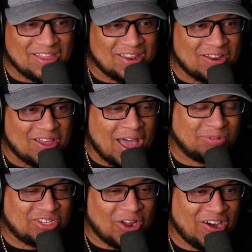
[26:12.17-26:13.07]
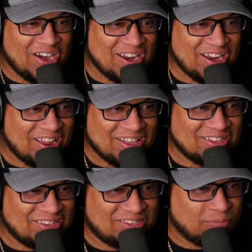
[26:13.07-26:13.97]
I'm sorry,
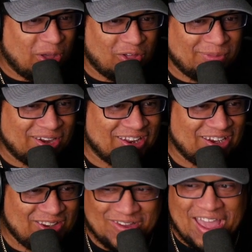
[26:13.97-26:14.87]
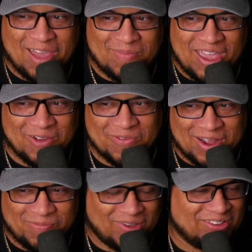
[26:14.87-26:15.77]
Small Munden, you got mad when I
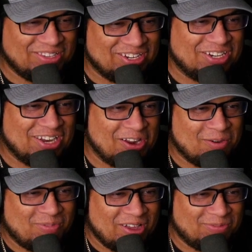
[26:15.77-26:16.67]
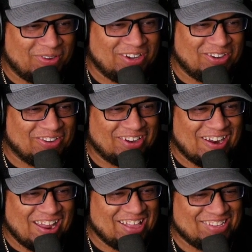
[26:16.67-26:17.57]
posted Jadarian Price putting you on your
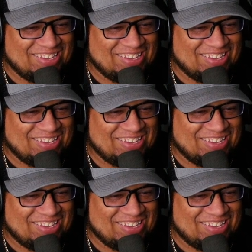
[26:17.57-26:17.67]
ass.